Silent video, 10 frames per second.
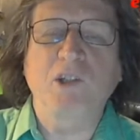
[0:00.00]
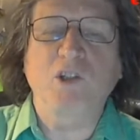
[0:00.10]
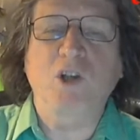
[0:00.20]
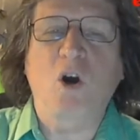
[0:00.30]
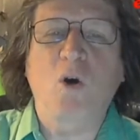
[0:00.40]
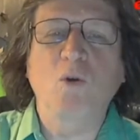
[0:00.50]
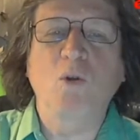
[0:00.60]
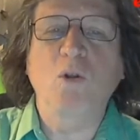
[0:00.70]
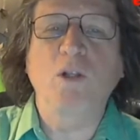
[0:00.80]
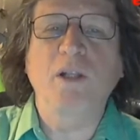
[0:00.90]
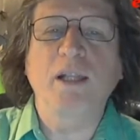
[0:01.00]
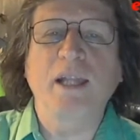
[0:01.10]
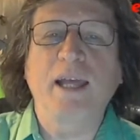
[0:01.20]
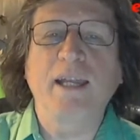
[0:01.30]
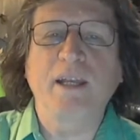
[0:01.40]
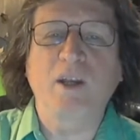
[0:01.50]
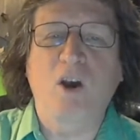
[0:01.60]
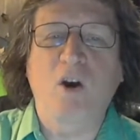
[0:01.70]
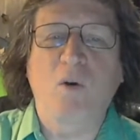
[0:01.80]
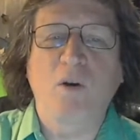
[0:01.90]
a total letting
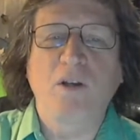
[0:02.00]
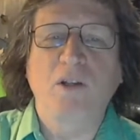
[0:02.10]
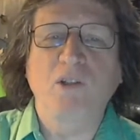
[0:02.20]
go.